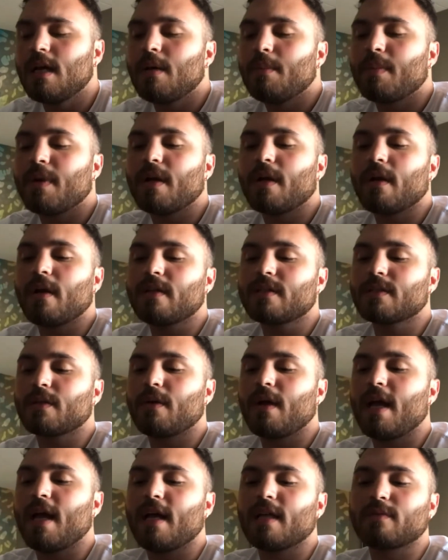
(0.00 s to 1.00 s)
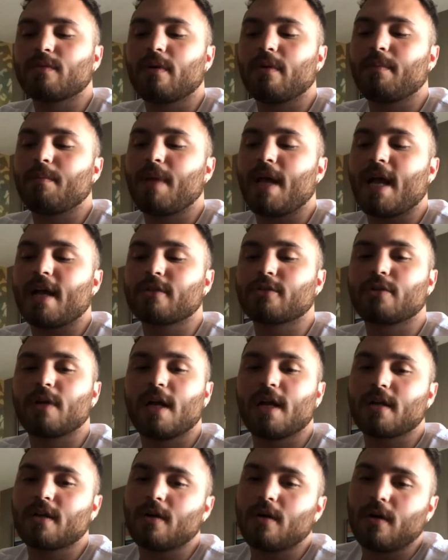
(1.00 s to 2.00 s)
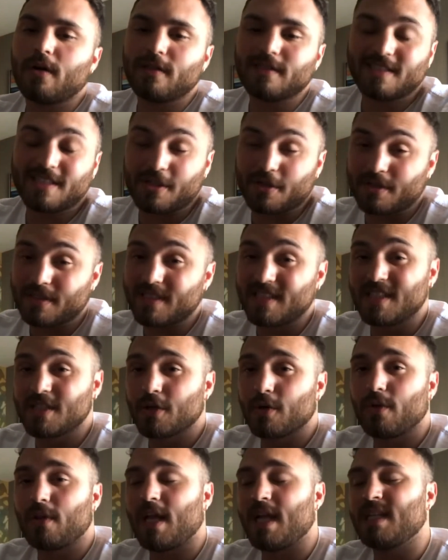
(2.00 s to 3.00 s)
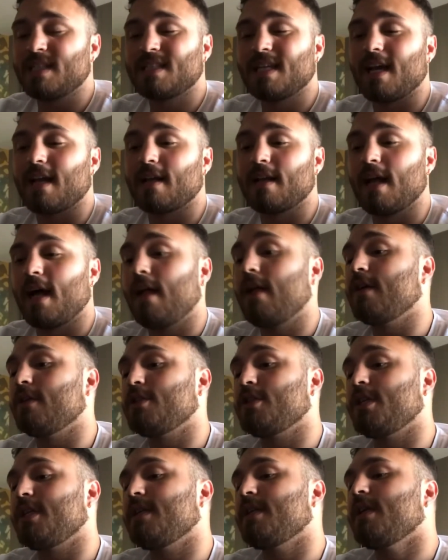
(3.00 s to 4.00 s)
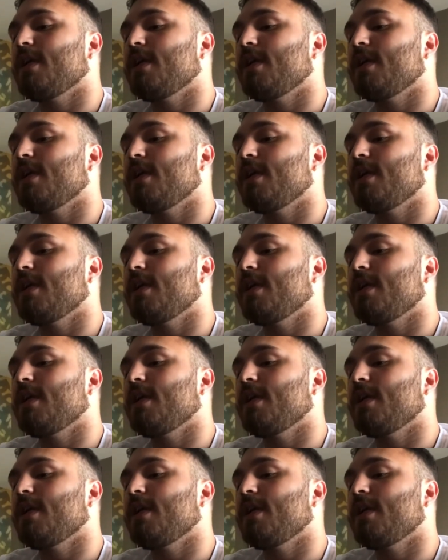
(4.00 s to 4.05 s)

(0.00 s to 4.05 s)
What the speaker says: but it also has what BACtrack calls their Zeroline technology.